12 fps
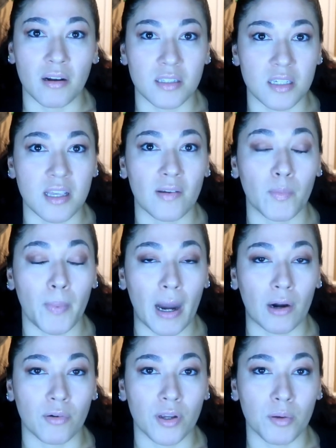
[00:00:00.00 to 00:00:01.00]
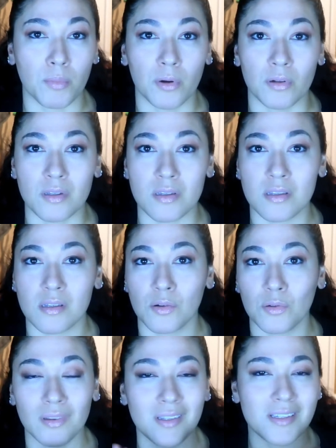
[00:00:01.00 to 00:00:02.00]
It does have a powdery component. It's
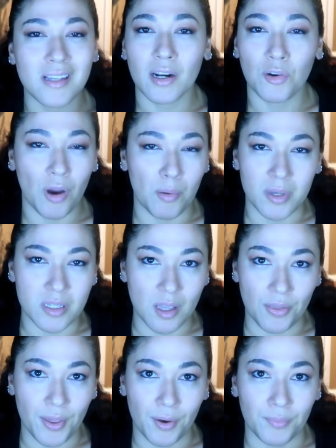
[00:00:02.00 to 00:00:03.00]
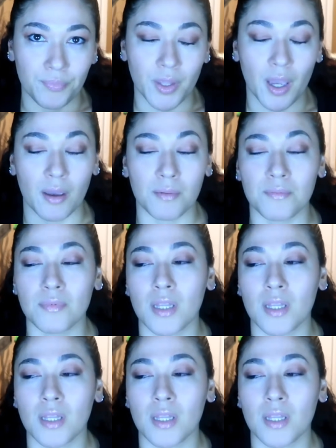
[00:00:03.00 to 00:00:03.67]
not a grandma scent though. Okay.